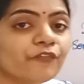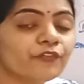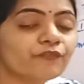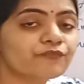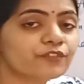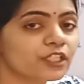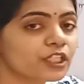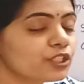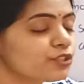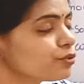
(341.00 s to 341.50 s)

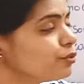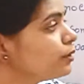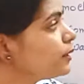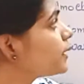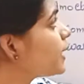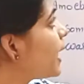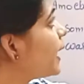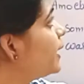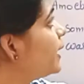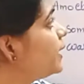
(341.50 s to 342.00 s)
50 to
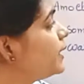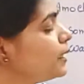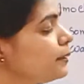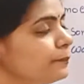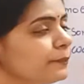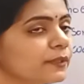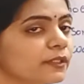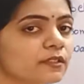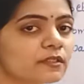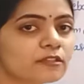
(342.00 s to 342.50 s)

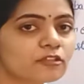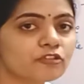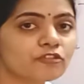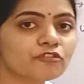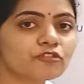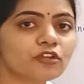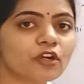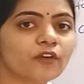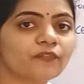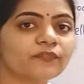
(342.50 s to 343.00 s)

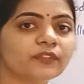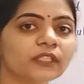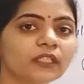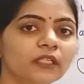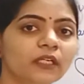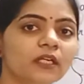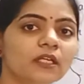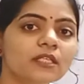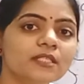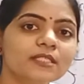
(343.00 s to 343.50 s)
90% of
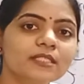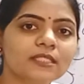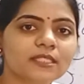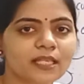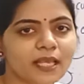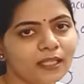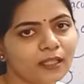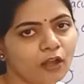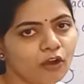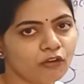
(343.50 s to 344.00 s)
the
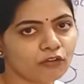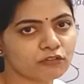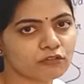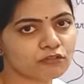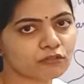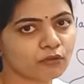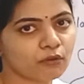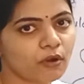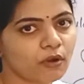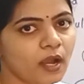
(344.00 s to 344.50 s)
cell
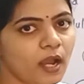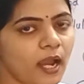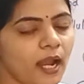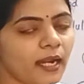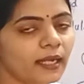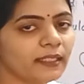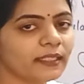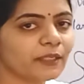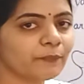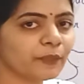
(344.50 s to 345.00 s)
also,
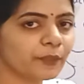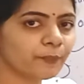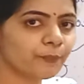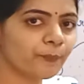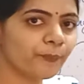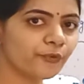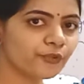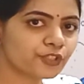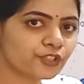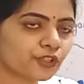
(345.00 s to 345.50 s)
and they may
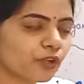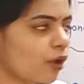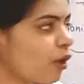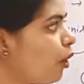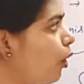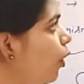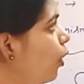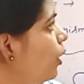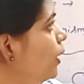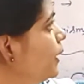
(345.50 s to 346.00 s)
push
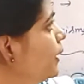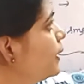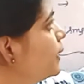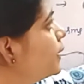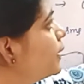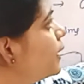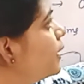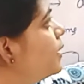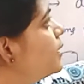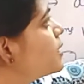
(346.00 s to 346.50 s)
all
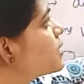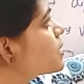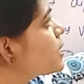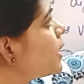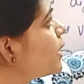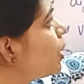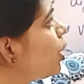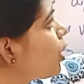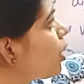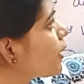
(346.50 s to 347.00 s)
the
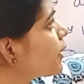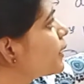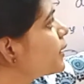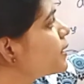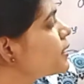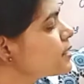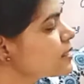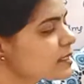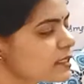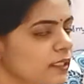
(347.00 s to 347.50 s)
cell
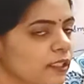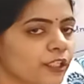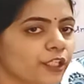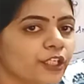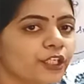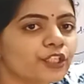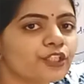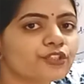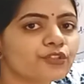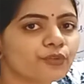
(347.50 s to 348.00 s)
organelles
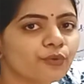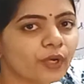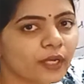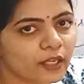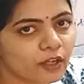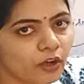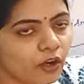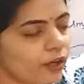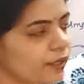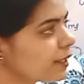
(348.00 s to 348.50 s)
into
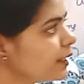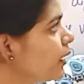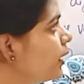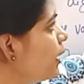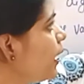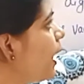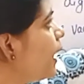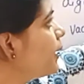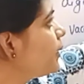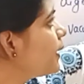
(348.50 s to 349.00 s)
a
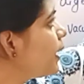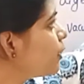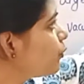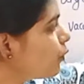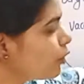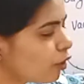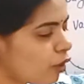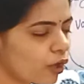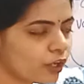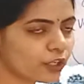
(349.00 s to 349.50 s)
corner, and that
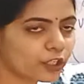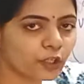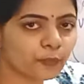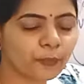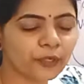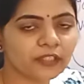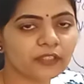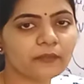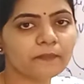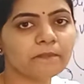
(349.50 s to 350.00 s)
will
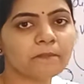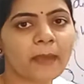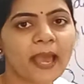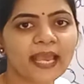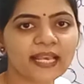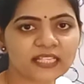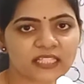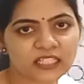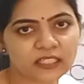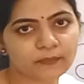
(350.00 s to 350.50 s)
occupy the
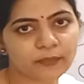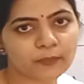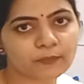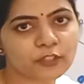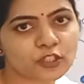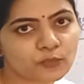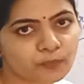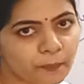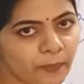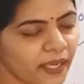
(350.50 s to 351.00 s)
maximum
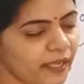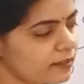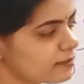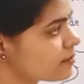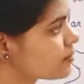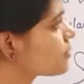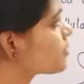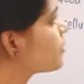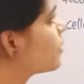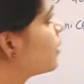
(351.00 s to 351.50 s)

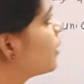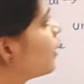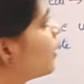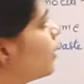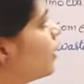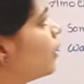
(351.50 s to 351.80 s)
space.